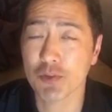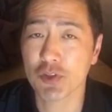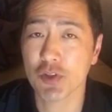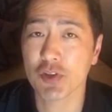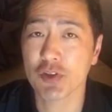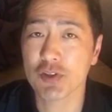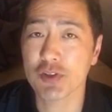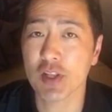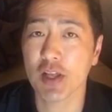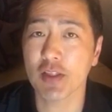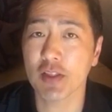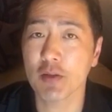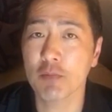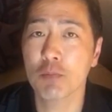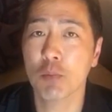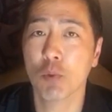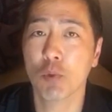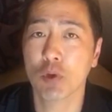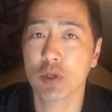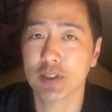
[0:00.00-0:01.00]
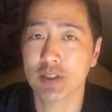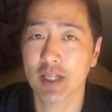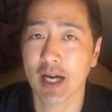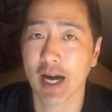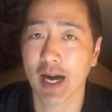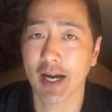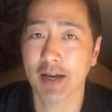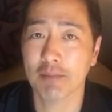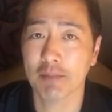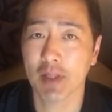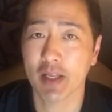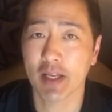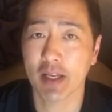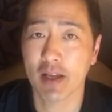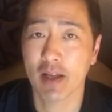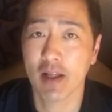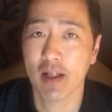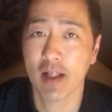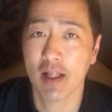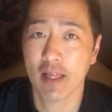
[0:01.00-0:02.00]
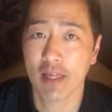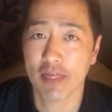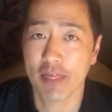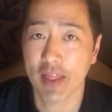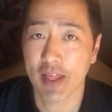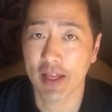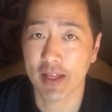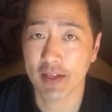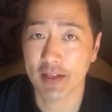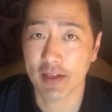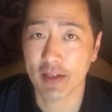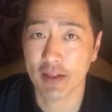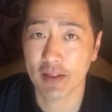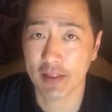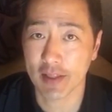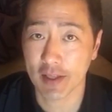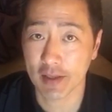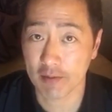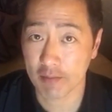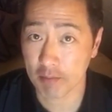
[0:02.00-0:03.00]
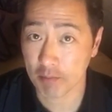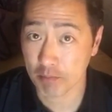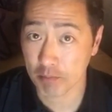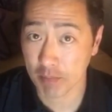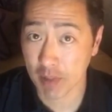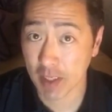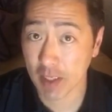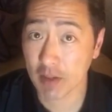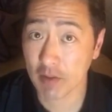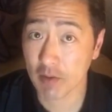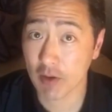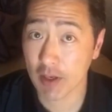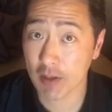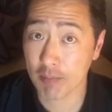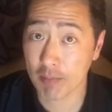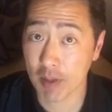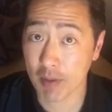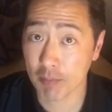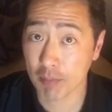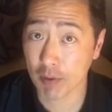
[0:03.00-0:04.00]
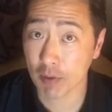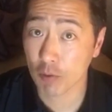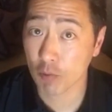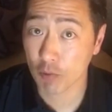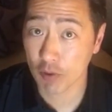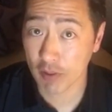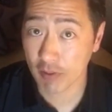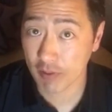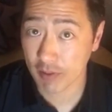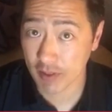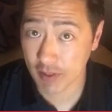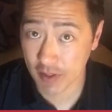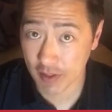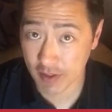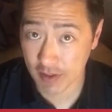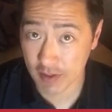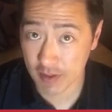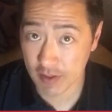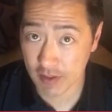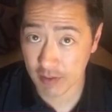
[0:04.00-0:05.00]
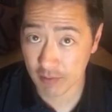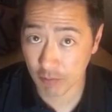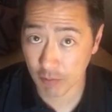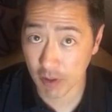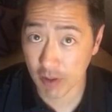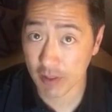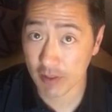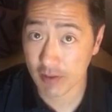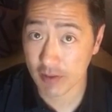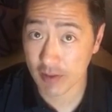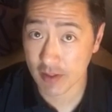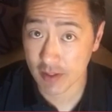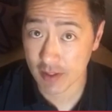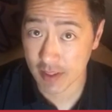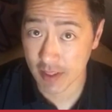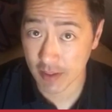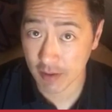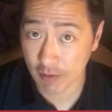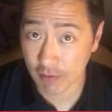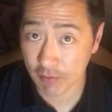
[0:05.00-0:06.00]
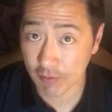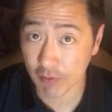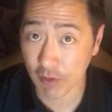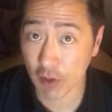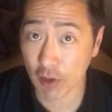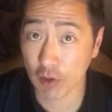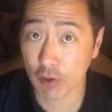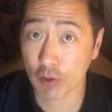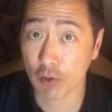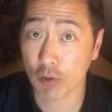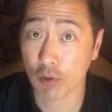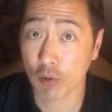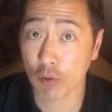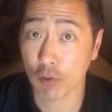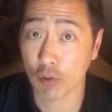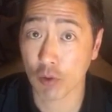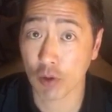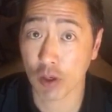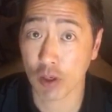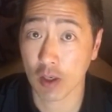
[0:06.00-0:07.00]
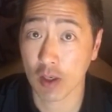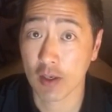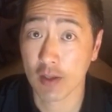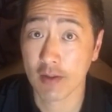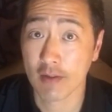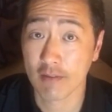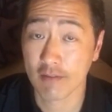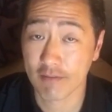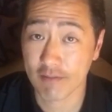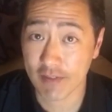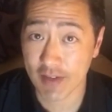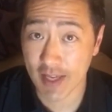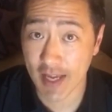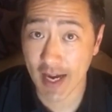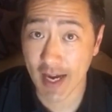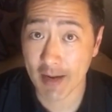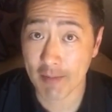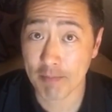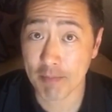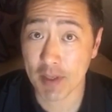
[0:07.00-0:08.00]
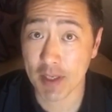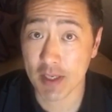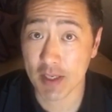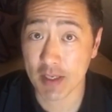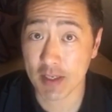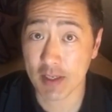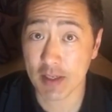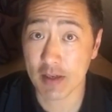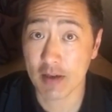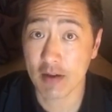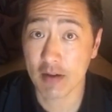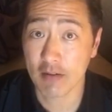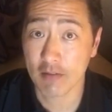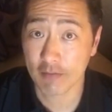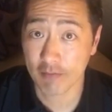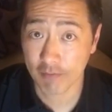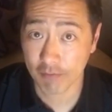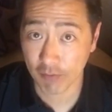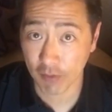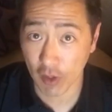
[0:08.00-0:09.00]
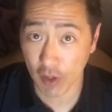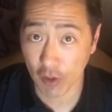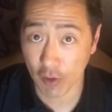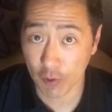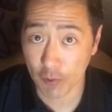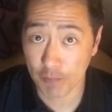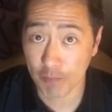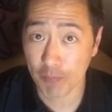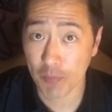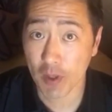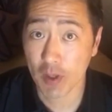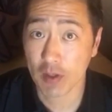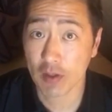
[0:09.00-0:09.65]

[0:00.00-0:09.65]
So there's nothing more timely than than meeting the right people with with deal flow or VIP flow